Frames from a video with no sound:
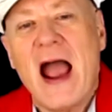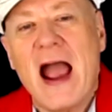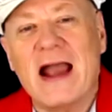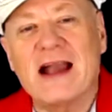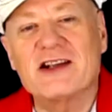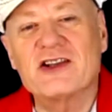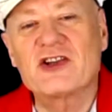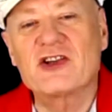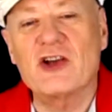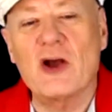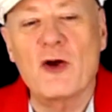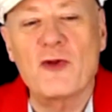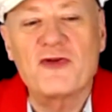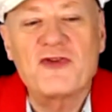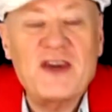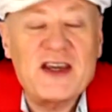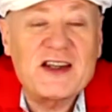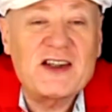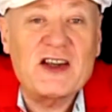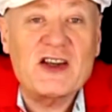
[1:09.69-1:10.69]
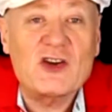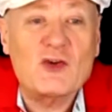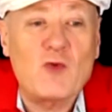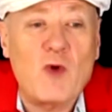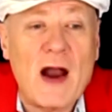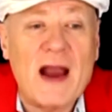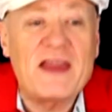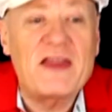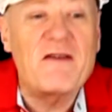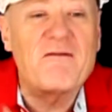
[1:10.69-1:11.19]
And so this is
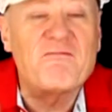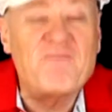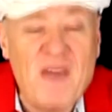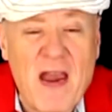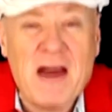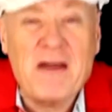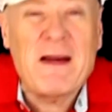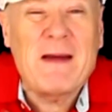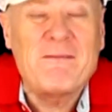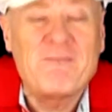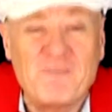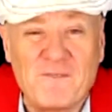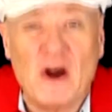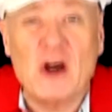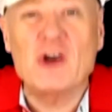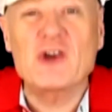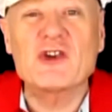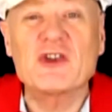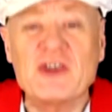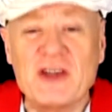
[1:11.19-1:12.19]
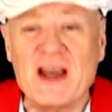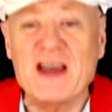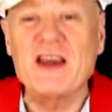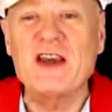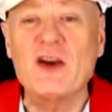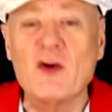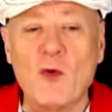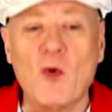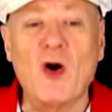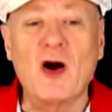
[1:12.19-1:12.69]
why the very first thing
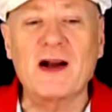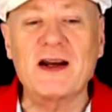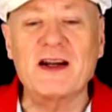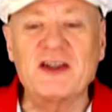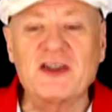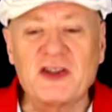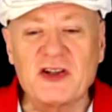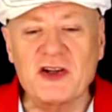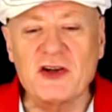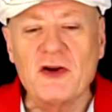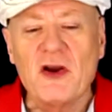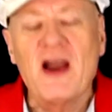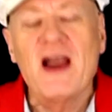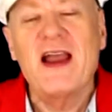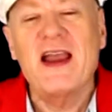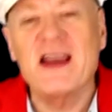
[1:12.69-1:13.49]
you want to do